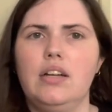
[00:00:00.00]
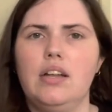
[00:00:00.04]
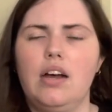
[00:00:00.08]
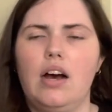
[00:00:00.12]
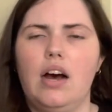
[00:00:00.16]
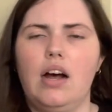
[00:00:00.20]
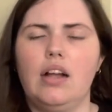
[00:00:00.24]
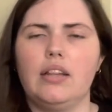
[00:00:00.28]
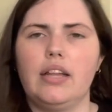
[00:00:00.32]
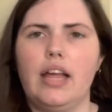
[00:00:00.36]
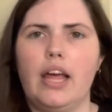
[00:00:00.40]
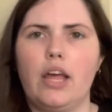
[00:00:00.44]

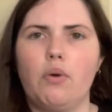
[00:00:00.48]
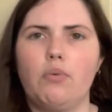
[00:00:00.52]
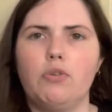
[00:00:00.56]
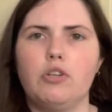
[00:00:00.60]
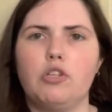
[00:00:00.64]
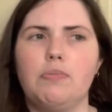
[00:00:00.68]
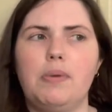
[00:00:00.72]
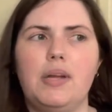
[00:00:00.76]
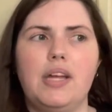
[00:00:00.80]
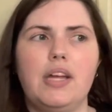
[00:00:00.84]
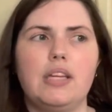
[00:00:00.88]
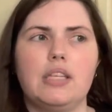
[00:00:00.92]
a
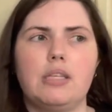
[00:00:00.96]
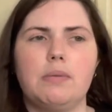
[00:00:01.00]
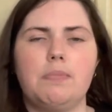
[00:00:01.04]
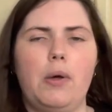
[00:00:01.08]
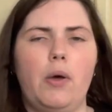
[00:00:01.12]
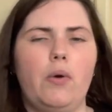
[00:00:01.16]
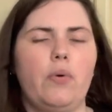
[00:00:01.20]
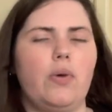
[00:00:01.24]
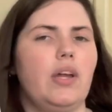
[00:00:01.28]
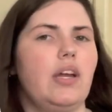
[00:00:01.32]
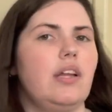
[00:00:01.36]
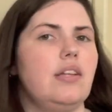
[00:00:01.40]
language being
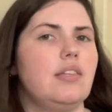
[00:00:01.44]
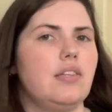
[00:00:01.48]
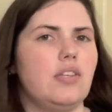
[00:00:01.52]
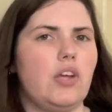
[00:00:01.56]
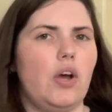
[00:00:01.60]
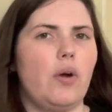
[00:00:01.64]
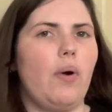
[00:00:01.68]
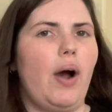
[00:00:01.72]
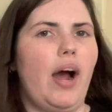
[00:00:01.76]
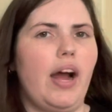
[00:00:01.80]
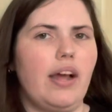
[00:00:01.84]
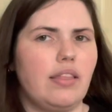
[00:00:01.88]
spoken, and
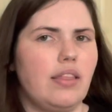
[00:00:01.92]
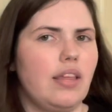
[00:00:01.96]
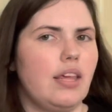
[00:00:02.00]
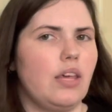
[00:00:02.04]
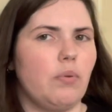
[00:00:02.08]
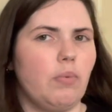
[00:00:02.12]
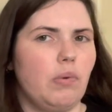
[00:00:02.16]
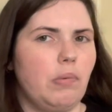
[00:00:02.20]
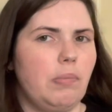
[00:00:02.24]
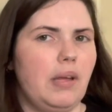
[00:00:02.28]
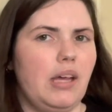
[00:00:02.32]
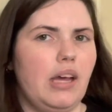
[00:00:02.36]
so I think it
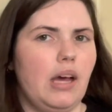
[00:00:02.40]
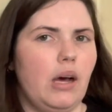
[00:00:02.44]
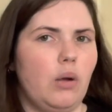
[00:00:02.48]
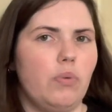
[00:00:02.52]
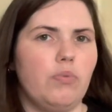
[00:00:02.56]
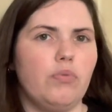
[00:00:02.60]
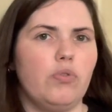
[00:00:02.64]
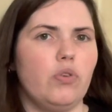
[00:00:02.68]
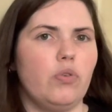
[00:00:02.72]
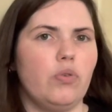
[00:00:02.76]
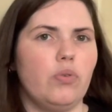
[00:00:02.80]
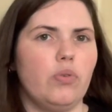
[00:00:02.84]
would be
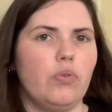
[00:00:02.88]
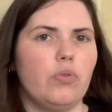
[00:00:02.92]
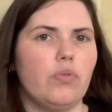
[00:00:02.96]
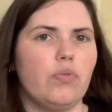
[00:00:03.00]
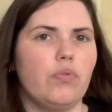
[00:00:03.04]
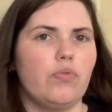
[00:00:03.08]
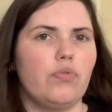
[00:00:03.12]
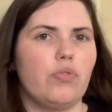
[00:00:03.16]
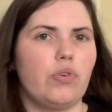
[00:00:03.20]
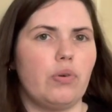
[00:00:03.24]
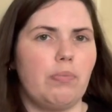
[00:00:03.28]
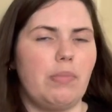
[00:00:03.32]
helpful
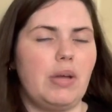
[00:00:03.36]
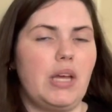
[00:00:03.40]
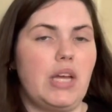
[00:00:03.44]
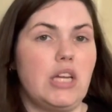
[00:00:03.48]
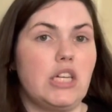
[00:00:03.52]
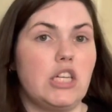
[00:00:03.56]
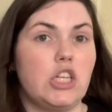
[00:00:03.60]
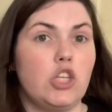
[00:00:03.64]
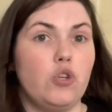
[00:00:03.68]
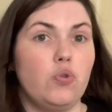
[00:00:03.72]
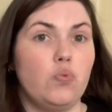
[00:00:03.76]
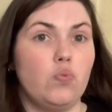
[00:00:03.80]
for me
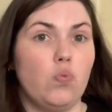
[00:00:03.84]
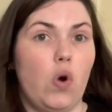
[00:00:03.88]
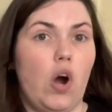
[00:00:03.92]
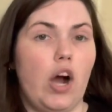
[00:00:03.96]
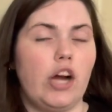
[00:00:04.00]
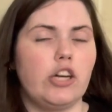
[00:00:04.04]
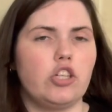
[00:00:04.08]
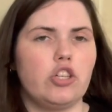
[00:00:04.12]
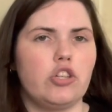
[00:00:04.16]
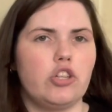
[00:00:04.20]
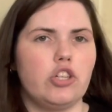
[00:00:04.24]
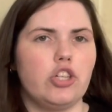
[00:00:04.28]
to
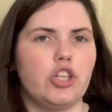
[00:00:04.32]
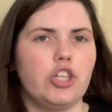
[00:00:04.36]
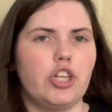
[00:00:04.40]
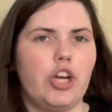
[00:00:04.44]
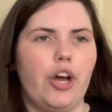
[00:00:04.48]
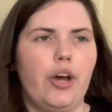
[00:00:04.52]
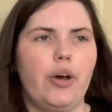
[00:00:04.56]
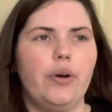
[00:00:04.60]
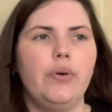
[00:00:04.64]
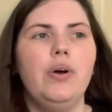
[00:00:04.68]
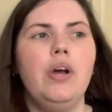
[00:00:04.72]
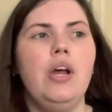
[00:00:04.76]
watch the
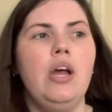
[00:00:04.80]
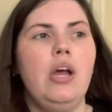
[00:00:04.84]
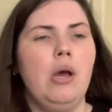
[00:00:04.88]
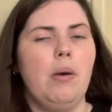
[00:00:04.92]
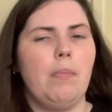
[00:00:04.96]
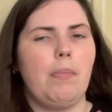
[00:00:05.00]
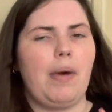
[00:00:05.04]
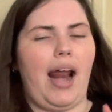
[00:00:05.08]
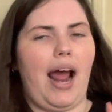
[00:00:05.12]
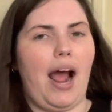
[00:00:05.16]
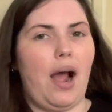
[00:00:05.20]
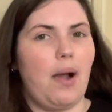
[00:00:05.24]
show,
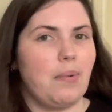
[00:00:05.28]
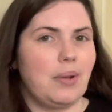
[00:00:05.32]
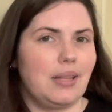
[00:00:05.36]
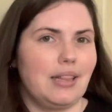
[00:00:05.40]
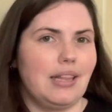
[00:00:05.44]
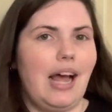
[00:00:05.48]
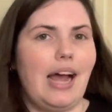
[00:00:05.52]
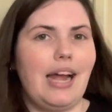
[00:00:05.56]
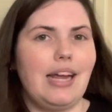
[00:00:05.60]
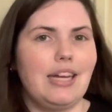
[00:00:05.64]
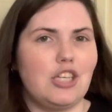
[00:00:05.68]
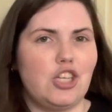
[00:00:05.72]
but I would
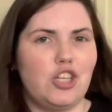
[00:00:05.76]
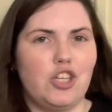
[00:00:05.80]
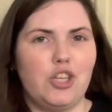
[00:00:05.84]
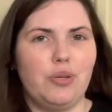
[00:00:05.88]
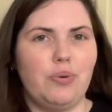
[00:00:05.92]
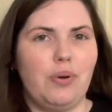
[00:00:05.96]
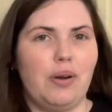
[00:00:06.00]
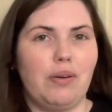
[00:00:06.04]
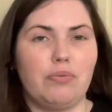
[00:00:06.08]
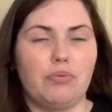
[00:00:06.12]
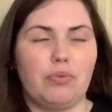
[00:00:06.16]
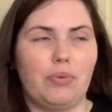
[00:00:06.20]
like to
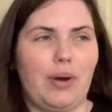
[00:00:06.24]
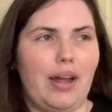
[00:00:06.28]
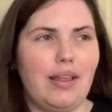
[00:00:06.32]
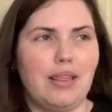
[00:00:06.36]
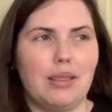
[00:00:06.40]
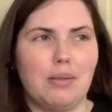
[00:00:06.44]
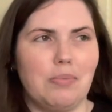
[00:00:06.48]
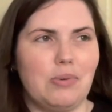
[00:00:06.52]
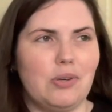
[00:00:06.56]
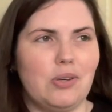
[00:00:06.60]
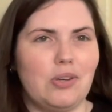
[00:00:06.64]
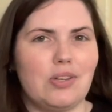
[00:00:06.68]
have read
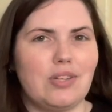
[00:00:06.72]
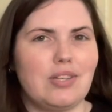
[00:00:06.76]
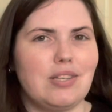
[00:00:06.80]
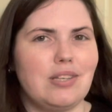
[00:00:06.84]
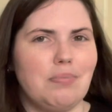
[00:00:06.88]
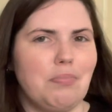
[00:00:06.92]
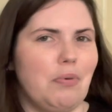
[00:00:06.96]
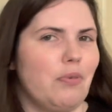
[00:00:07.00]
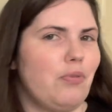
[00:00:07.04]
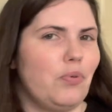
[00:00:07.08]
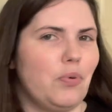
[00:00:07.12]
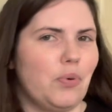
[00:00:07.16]
the books
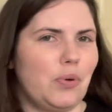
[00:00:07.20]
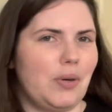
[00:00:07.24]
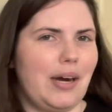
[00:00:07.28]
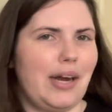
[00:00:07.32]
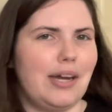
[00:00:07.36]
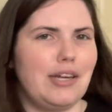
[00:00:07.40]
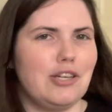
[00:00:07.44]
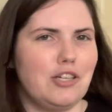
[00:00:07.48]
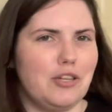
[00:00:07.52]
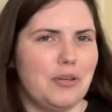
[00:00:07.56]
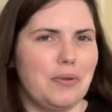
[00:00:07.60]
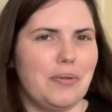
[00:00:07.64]
before
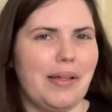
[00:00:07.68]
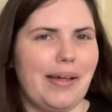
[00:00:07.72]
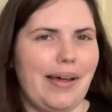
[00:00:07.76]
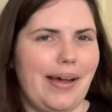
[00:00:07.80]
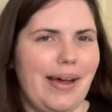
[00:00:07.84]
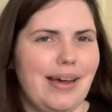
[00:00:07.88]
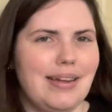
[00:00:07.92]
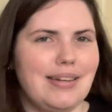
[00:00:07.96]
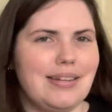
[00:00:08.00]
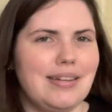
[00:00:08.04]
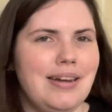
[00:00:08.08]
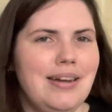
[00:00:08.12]
I do
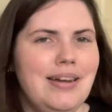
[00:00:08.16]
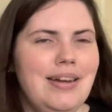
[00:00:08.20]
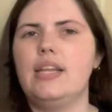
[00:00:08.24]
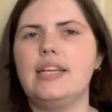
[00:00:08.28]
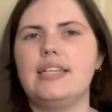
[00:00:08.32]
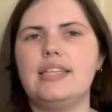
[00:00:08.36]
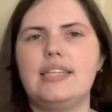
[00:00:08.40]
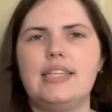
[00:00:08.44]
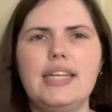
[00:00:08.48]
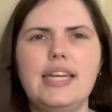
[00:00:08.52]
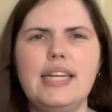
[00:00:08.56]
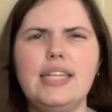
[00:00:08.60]
that.
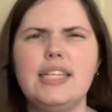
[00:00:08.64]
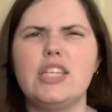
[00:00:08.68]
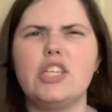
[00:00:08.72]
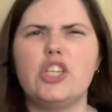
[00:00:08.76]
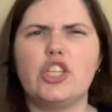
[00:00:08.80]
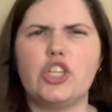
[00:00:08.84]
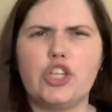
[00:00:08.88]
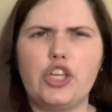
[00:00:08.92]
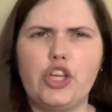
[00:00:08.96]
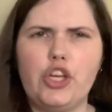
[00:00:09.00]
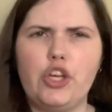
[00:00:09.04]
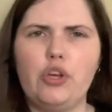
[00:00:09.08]
This did
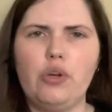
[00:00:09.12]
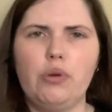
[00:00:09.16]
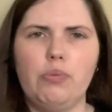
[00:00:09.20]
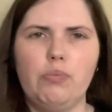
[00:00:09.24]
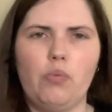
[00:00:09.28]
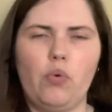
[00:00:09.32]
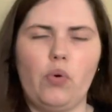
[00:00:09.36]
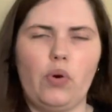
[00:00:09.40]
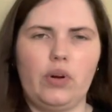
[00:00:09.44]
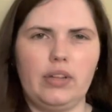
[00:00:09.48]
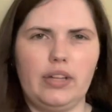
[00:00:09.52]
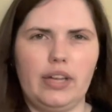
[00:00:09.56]
skew
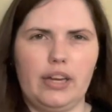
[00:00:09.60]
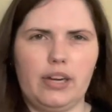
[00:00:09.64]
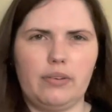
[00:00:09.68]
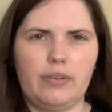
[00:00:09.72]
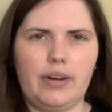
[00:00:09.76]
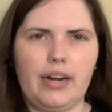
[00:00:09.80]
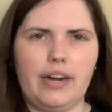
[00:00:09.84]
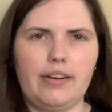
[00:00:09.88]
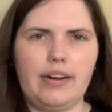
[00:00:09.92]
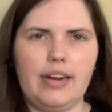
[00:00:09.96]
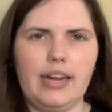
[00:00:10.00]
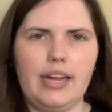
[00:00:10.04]
more
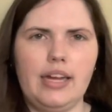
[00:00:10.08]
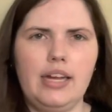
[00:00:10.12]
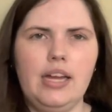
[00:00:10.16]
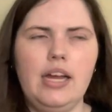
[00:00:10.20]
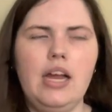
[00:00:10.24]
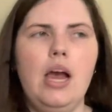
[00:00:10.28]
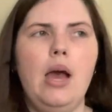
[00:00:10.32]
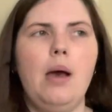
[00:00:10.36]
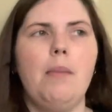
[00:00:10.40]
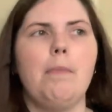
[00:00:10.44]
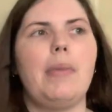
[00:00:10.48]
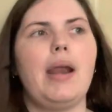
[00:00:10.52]
literary,
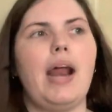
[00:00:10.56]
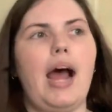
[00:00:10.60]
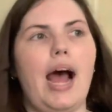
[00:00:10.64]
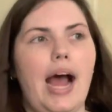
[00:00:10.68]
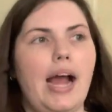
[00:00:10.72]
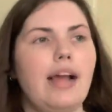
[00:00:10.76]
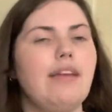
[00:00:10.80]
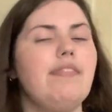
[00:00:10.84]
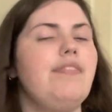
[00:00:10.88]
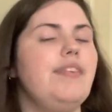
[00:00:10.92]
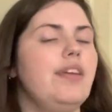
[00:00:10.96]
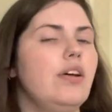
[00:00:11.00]
but
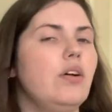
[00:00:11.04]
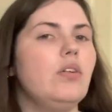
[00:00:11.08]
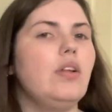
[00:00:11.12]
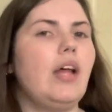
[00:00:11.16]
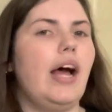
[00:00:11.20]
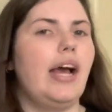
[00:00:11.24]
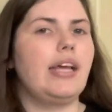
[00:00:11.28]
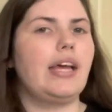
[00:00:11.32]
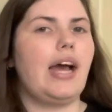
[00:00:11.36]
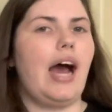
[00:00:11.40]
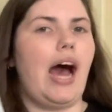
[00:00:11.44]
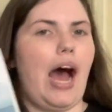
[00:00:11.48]
I feel
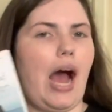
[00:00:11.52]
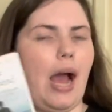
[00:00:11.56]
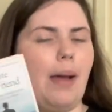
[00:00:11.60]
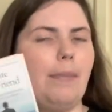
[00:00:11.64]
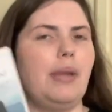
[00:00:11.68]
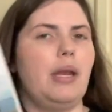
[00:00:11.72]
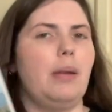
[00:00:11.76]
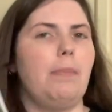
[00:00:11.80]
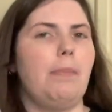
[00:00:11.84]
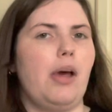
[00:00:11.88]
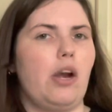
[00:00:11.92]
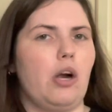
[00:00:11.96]
like I'm
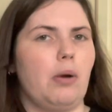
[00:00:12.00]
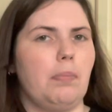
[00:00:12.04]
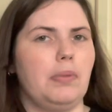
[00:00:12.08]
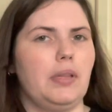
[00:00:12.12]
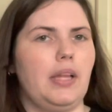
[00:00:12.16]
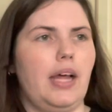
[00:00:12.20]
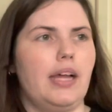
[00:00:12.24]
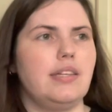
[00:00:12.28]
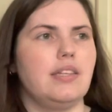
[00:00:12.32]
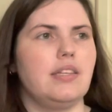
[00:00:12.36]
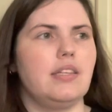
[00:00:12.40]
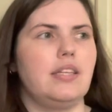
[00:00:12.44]
in a better
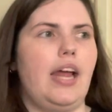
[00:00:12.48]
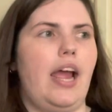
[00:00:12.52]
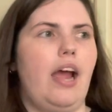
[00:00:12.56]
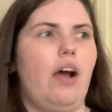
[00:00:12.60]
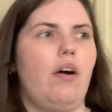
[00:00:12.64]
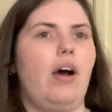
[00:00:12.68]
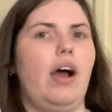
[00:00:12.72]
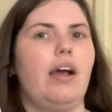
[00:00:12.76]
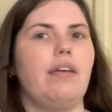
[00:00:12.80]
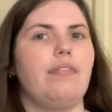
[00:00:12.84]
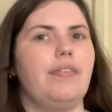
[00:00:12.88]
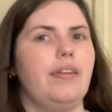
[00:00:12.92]
place
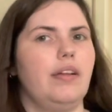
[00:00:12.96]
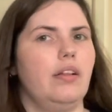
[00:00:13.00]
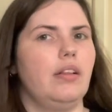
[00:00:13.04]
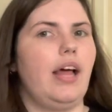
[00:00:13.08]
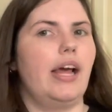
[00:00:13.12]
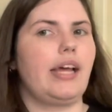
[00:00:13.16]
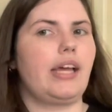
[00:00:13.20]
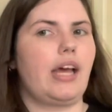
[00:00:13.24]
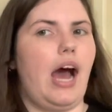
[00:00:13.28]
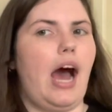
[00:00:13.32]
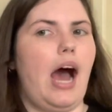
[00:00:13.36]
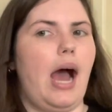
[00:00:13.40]
now. I feel
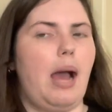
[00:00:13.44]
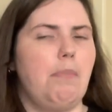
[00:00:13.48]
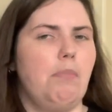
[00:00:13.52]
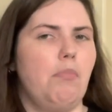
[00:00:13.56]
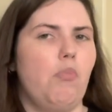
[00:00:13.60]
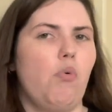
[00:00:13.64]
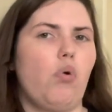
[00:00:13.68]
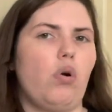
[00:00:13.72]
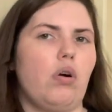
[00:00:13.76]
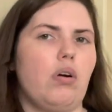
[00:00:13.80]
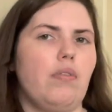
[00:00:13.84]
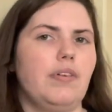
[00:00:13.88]
like I'm
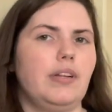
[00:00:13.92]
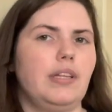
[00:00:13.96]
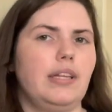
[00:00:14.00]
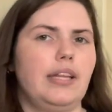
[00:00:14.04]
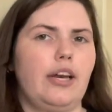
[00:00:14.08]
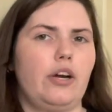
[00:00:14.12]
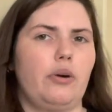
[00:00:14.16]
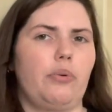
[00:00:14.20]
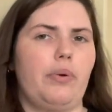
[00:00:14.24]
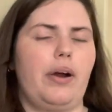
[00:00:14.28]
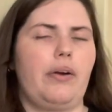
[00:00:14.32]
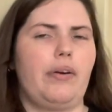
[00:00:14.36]
more of a
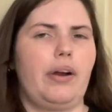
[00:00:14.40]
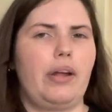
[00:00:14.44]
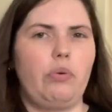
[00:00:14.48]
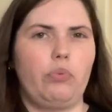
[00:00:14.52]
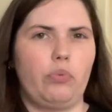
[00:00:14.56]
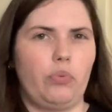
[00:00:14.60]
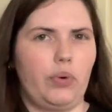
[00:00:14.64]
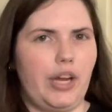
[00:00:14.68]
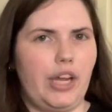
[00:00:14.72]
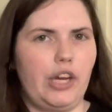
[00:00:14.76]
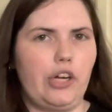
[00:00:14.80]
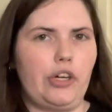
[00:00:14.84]
literary
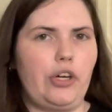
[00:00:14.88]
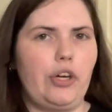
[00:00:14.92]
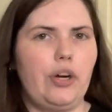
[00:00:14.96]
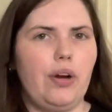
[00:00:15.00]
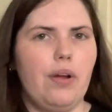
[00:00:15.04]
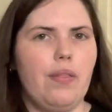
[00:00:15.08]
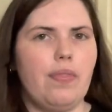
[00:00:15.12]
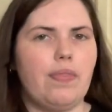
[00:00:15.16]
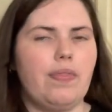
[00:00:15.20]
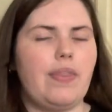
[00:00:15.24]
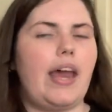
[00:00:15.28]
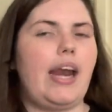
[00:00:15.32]
reader
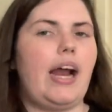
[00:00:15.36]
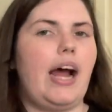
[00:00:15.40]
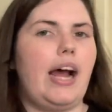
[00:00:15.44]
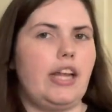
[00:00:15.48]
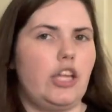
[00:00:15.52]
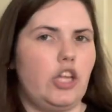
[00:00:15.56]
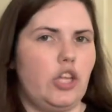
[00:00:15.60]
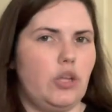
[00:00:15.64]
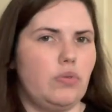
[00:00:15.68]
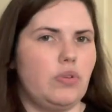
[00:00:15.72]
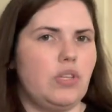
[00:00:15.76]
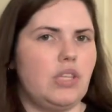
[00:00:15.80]
than
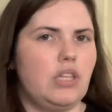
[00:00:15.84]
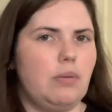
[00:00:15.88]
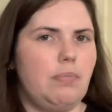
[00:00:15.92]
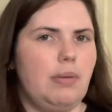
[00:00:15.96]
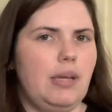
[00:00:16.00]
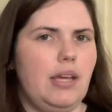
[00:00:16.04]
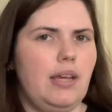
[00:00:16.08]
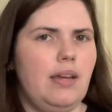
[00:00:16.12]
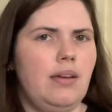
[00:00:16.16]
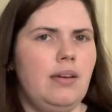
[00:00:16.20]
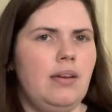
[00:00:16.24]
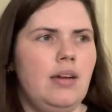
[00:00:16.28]
I used to
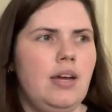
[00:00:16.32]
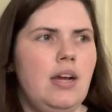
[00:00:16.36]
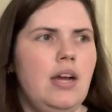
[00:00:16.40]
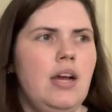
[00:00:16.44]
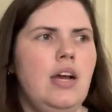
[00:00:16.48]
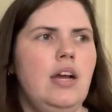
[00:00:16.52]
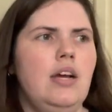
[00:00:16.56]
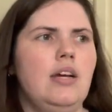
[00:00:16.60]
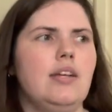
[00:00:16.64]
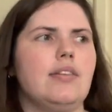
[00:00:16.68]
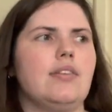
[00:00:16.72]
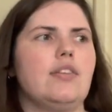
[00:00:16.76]
be,
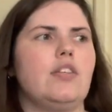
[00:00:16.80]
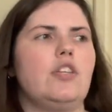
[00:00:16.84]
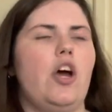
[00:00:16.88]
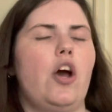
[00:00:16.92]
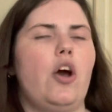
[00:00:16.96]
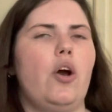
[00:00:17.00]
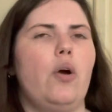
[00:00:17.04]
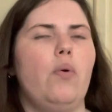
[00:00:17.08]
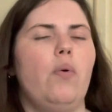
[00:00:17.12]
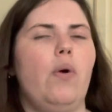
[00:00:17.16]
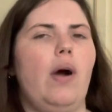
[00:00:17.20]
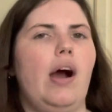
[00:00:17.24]

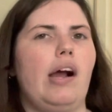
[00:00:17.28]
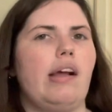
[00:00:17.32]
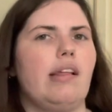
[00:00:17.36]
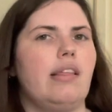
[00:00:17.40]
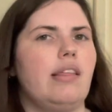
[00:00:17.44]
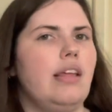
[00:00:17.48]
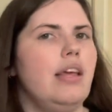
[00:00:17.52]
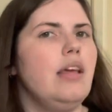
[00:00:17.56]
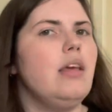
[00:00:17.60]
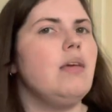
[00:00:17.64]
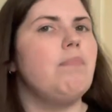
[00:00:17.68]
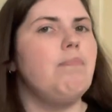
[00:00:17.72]
so I
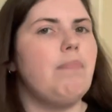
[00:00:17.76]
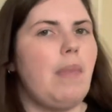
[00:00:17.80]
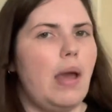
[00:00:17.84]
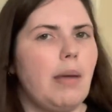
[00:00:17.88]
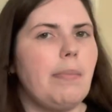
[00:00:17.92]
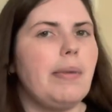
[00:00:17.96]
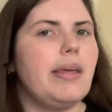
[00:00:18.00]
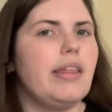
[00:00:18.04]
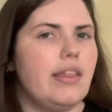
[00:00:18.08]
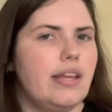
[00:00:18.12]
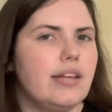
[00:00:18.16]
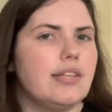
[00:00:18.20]
think
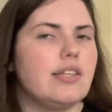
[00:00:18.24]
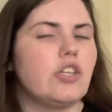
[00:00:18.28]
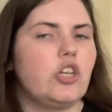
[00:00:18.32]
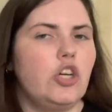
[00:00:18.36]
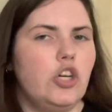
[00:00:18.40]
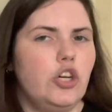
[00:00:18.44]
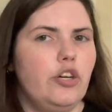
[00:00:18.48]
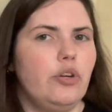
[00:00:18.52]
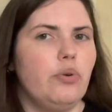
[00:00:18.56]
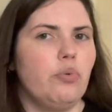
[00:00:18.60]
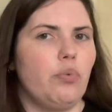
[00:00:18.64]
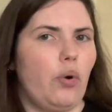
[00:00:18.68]
maybe this
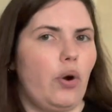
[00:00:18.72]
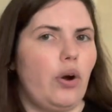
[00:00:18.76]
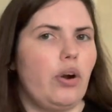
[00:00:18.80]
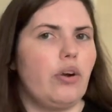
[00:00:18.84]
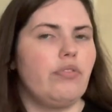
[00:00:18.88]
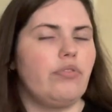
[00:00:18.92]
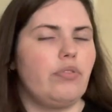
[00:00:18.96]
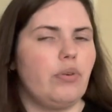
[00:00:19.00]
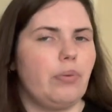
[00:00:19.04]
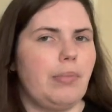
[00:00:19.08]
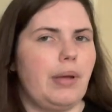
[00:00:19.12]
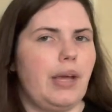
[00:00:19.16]
could work
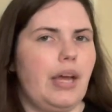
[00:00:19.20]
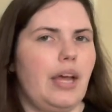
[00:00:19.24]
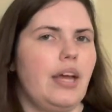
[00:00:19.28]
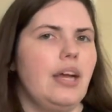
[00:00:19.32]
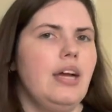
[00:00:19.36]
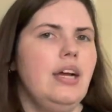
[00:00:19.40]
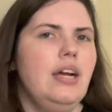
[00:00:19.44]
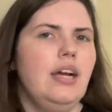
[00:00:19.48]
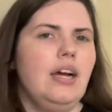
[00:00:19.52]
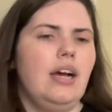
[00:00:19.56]
for me.